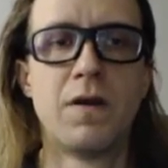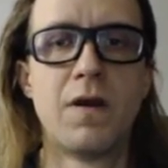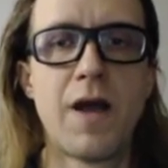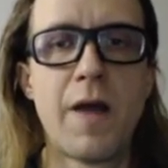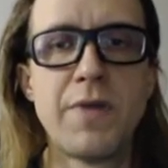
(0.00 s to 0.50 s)

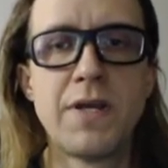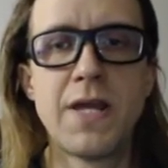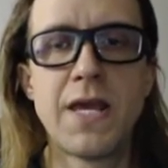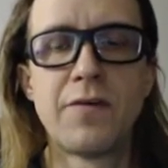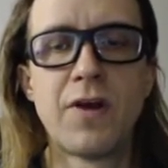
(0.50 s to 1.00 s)
I've been
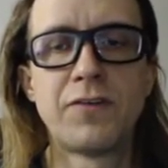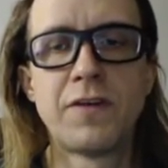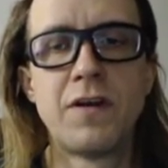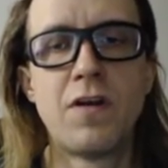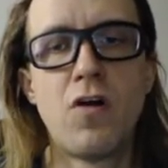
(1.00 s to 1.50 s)

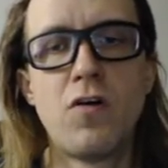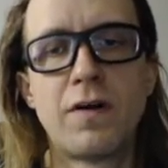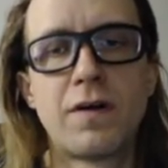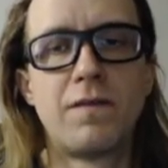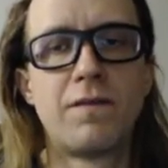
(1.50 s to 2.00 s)
interested in
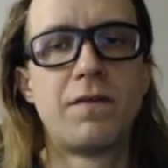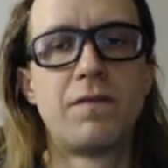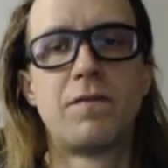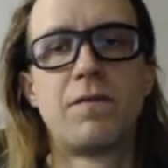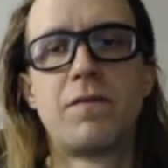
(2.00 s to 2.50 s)

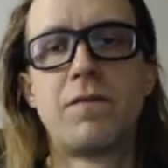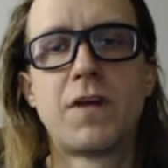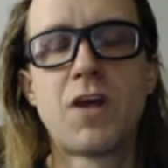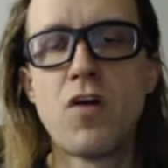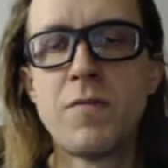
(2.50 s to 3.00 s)

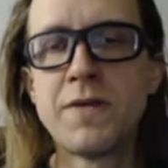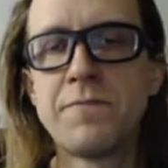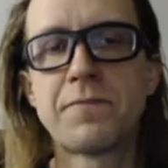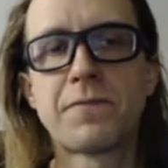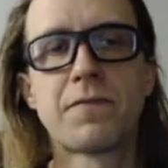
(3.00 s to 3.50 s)

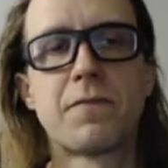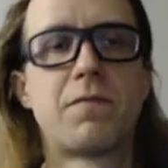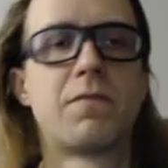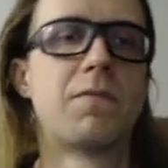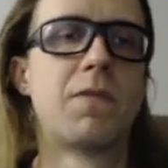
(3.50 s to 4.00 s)
Ecomi,
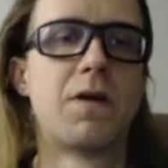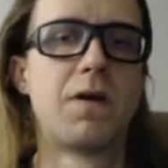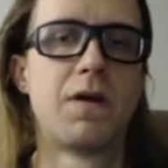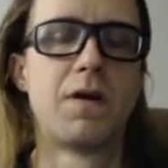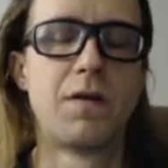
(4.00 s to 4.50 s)

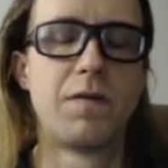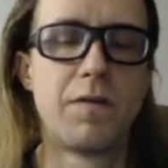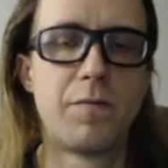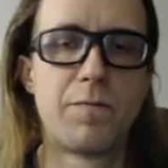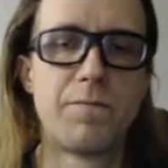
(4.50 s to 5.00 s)

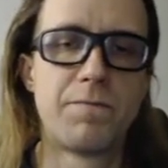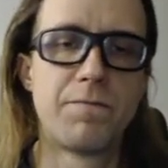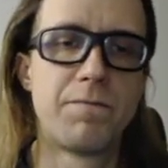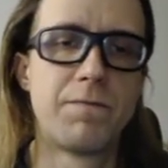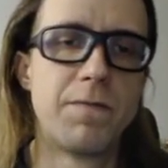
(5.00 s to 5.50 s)
the
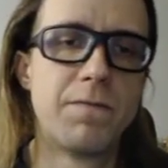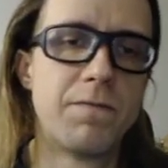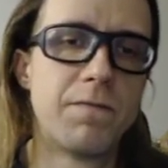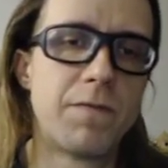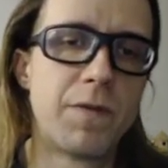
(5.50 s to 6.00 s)

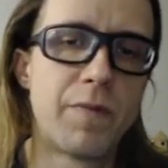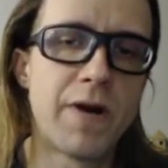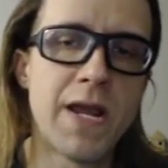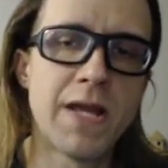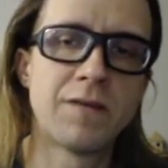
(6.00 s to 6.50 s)
the
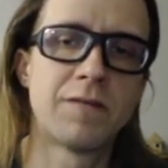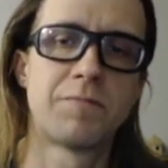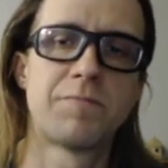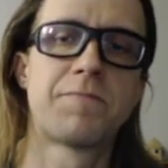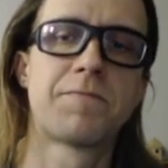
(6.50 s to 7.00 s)
brand,
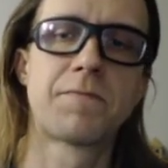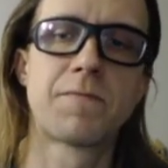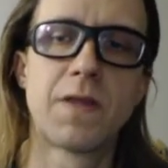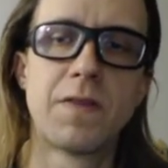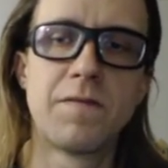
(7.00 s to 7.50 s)

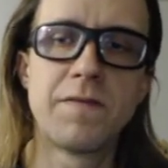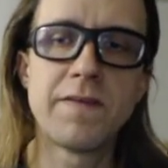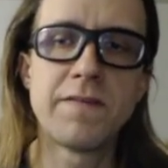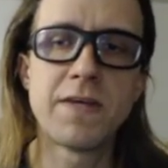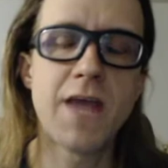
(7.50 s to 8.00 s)
the
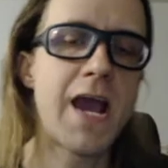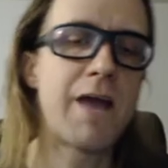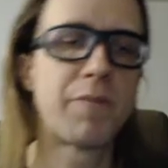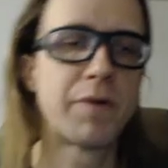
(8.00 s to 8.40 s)
VV app,